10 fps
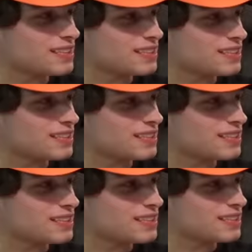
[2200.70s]

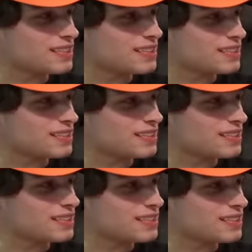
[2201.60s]

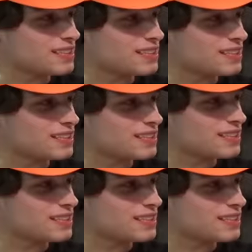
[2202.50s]
[no speech]